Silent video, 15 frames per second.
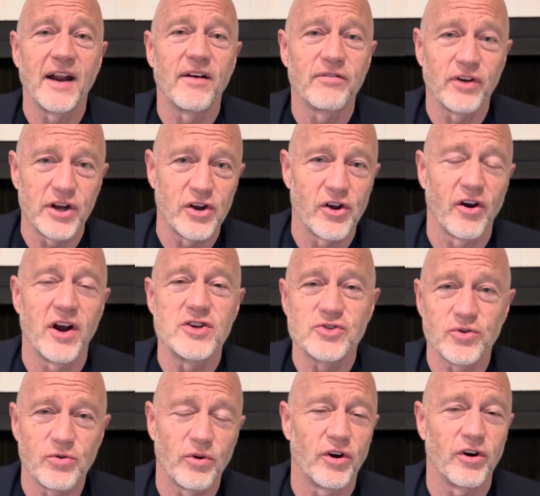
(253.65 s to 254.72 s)
Every year
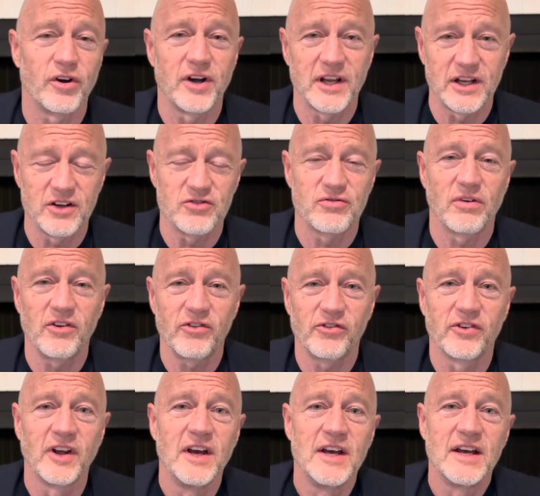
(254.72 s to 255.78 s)
as you earn
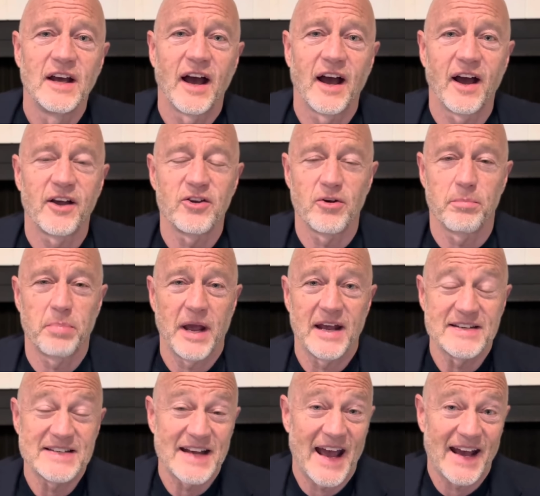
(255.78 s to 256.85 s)
interest, uh, you're
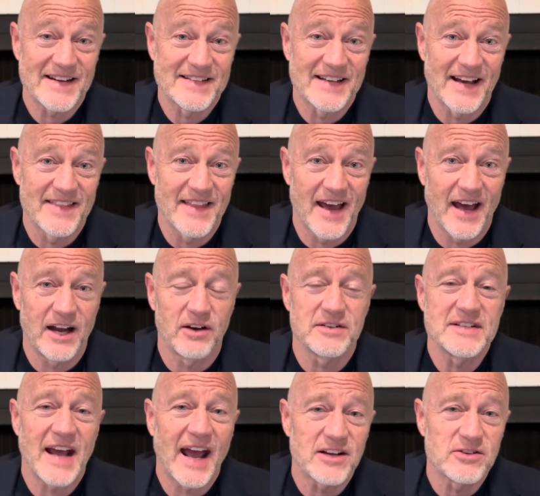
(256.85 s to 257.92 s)
paying tax on that, a
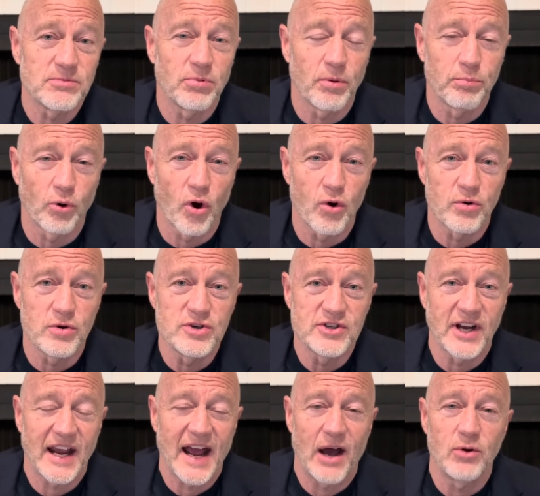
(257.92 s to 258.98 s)
taxable brokerage
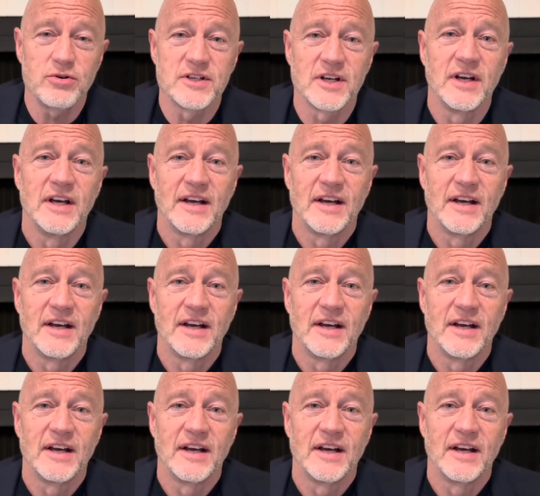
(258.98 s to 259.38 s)
account.